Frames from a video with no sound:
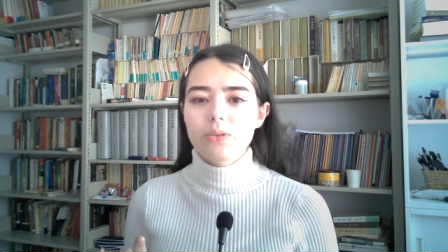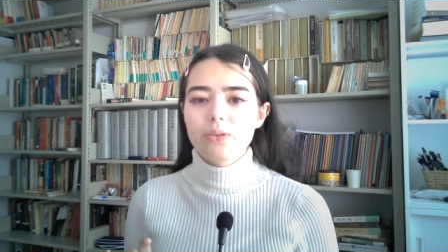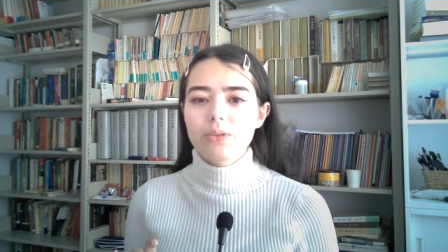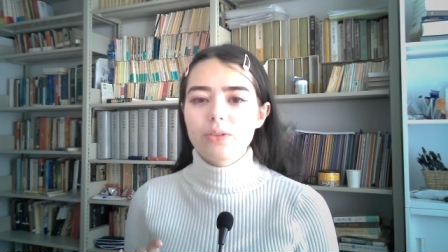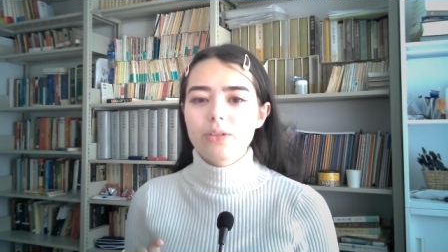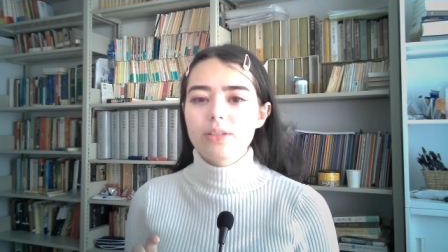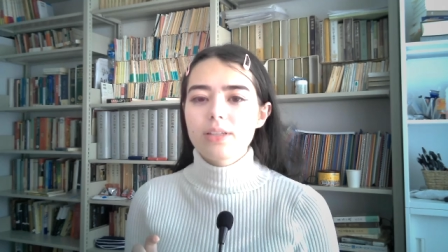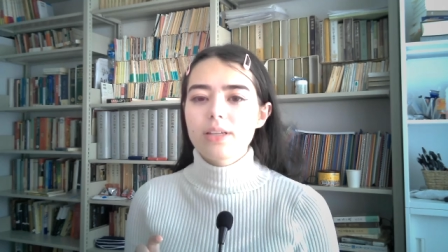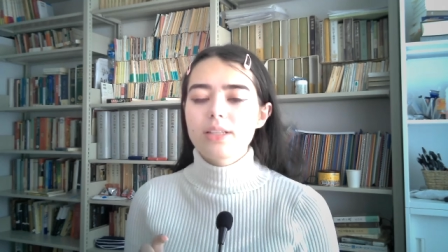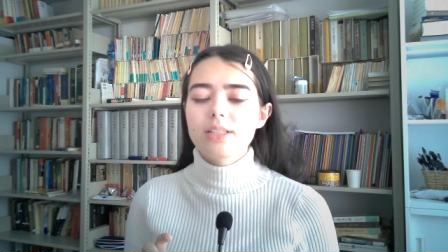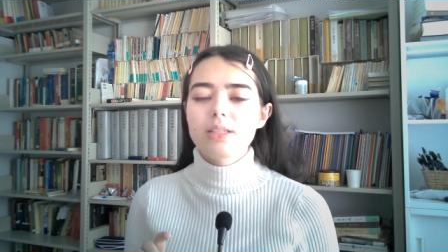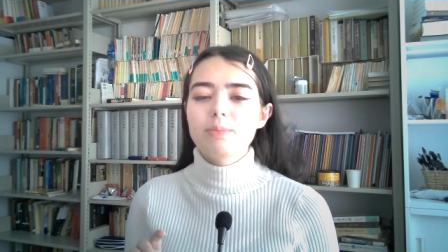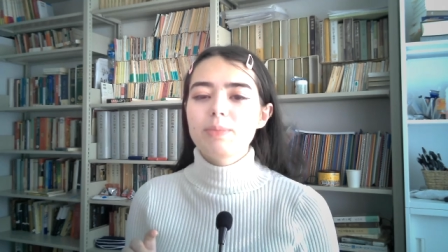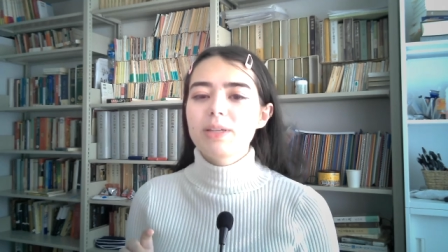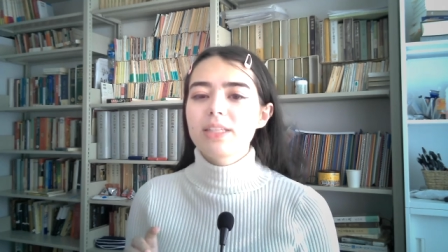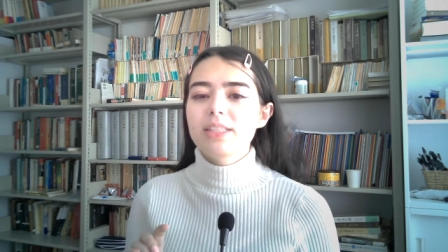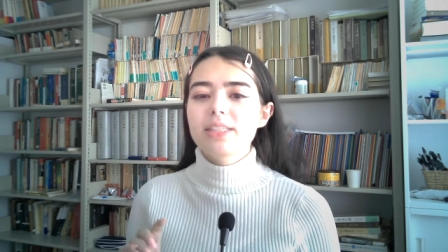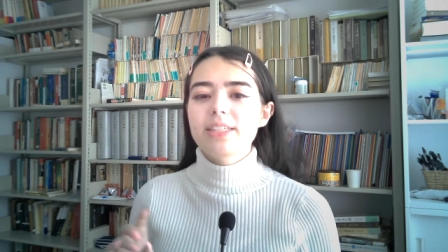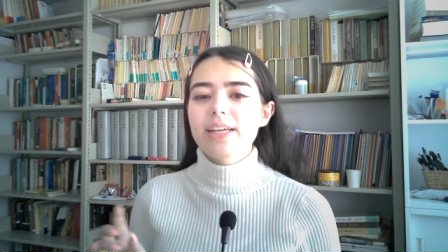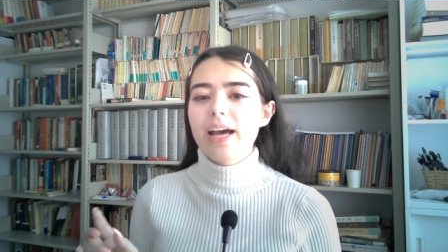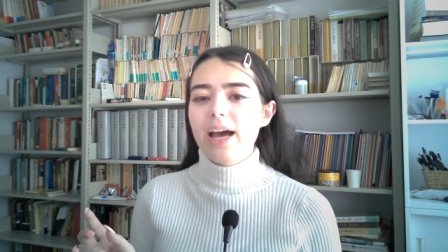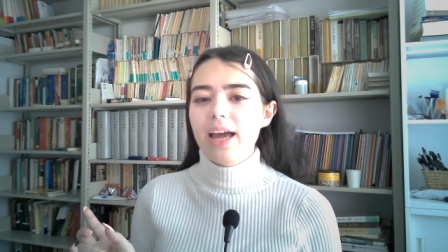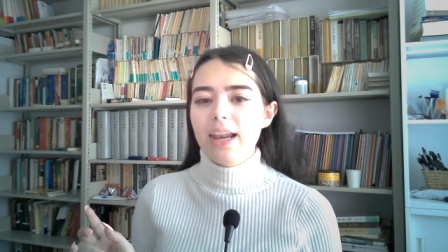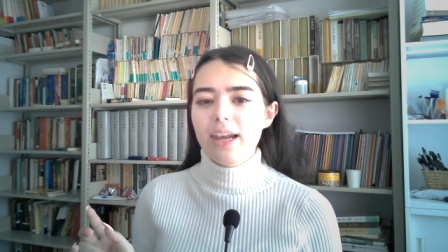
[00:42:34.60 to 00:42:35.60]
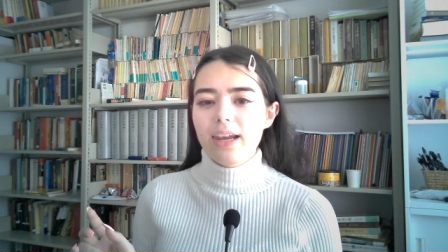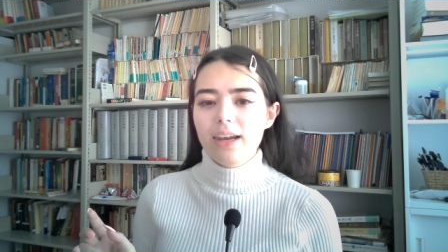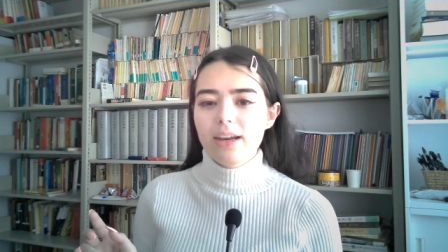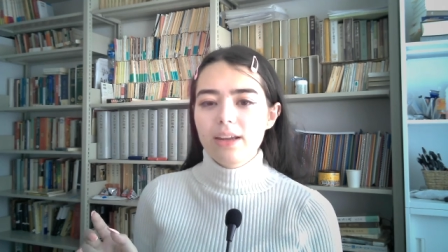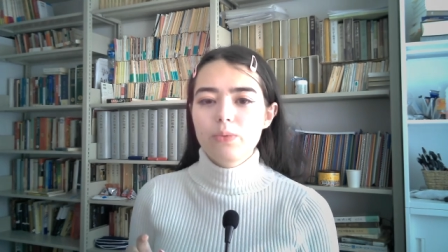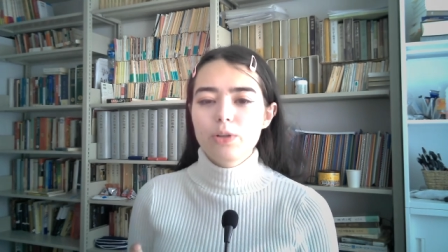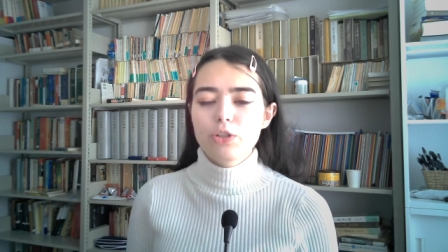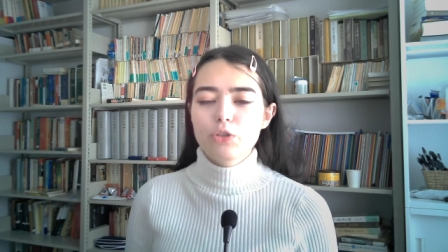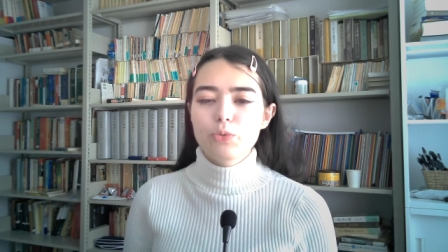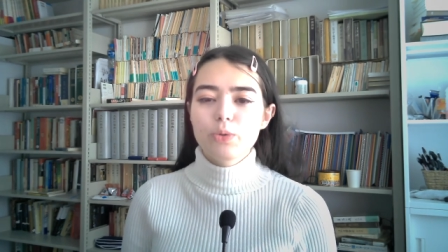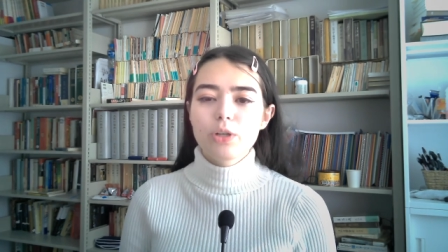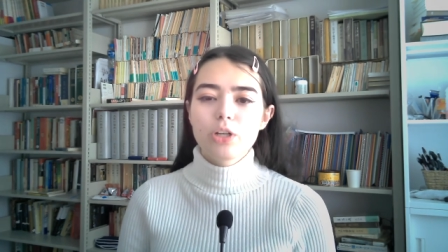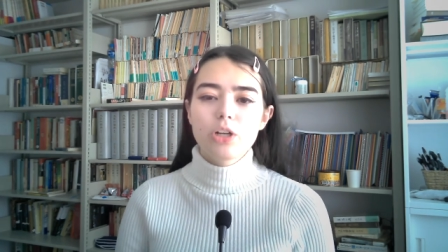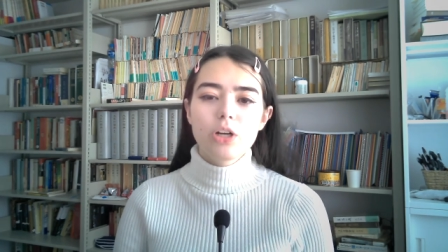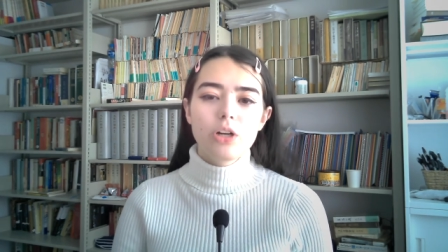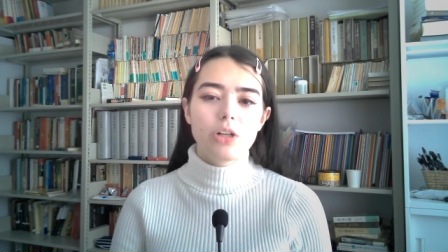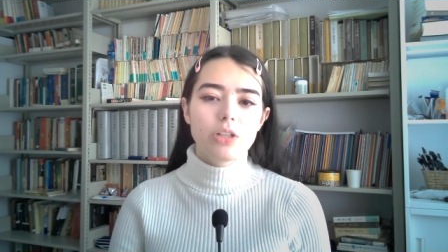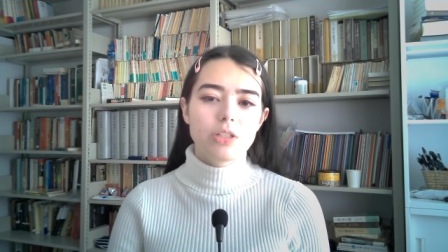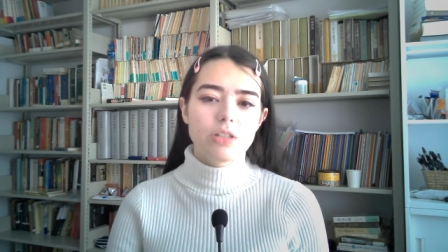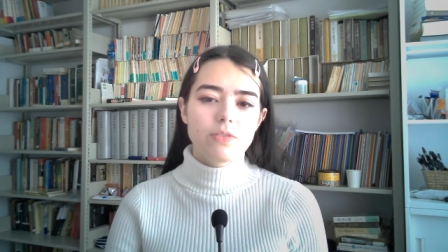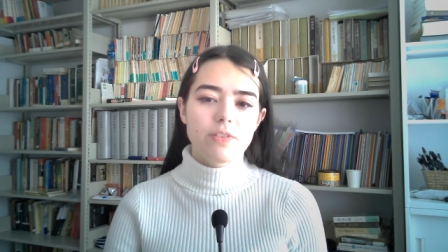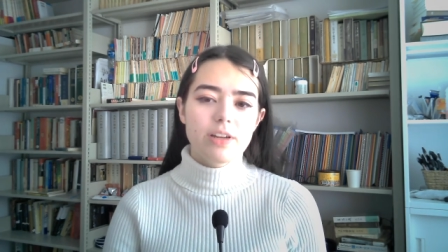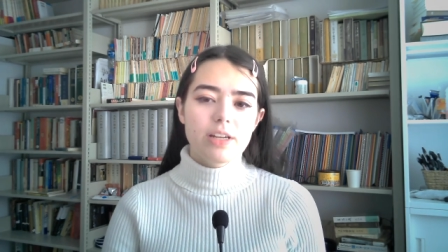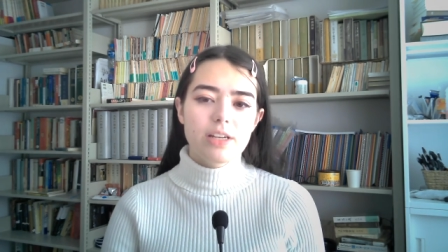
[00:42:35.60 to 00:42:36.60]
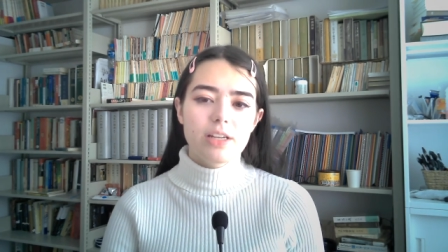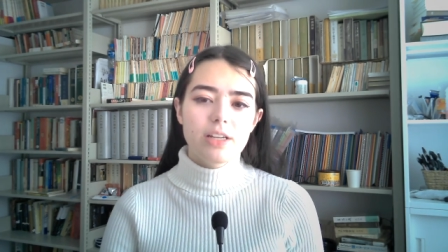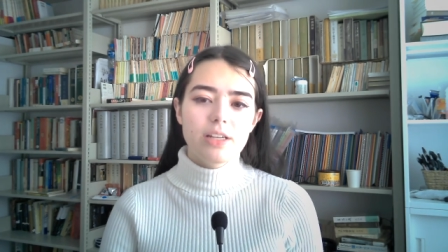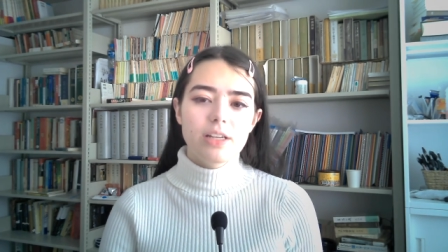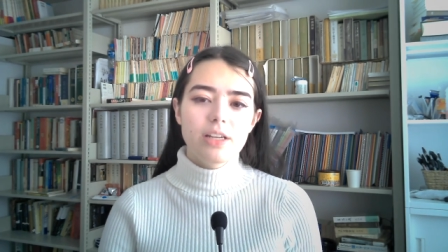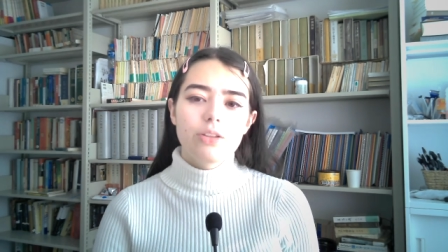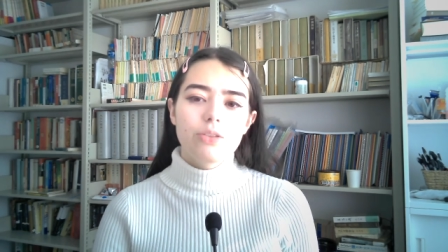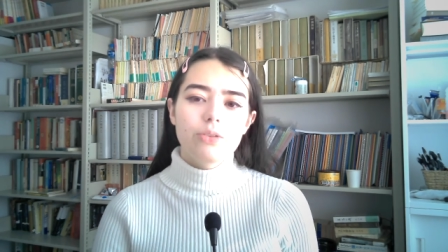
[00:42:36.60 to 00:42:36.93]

sentimentale, which were cultivated